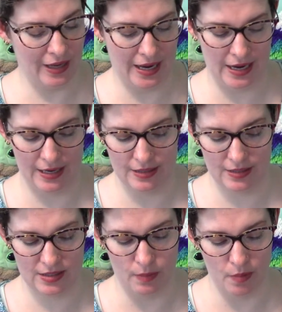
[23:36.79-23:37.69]
and
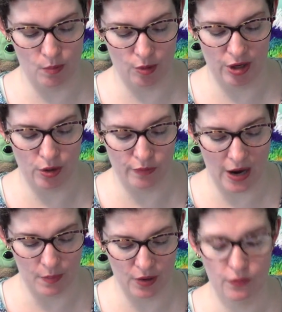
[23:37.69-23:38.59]
some merino
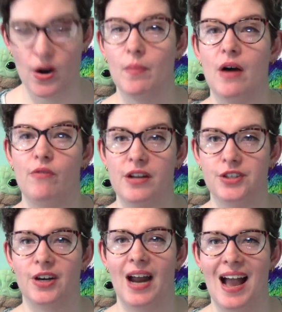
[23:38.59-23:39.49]
fiber from a
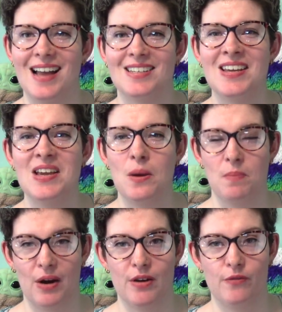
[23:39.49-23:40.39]
vendor at
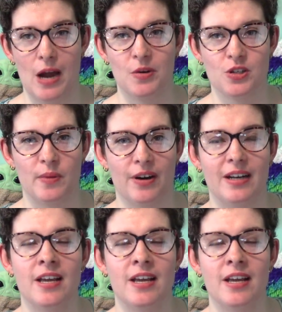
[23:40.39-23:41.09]
Berry Fiber Spirit